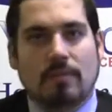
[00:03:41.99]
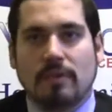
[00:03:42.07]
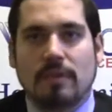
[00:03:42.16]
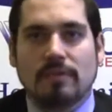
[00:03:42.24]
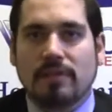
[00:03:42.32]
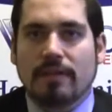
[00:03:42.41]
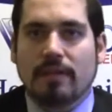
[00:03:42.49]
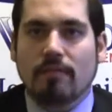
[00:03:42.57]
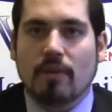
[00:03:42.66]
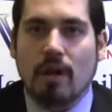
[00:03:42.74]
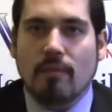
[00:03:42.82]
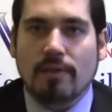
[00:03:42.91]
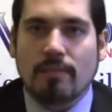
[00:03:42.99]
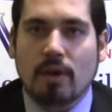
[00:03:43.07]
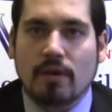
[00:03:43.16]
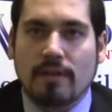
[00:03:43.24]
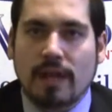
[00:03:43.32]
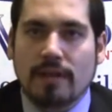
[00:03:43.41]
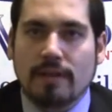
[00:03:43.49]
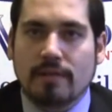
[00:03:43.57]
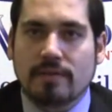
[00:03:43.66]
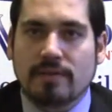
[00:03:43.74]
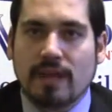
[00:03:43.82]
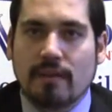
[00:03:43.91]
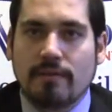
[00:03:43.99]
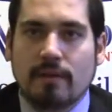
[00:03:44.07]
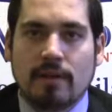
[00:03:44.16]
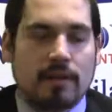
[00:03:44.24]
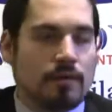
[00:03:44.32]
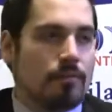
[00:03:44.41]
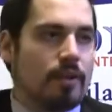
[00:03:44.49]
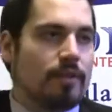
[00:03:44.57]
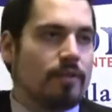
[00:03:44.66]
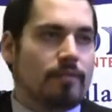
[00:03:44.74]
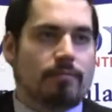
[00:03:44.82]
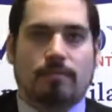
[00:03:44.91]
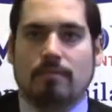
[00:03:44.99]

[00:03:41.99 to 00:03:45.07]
And there's nothing wrong with motivating yourself with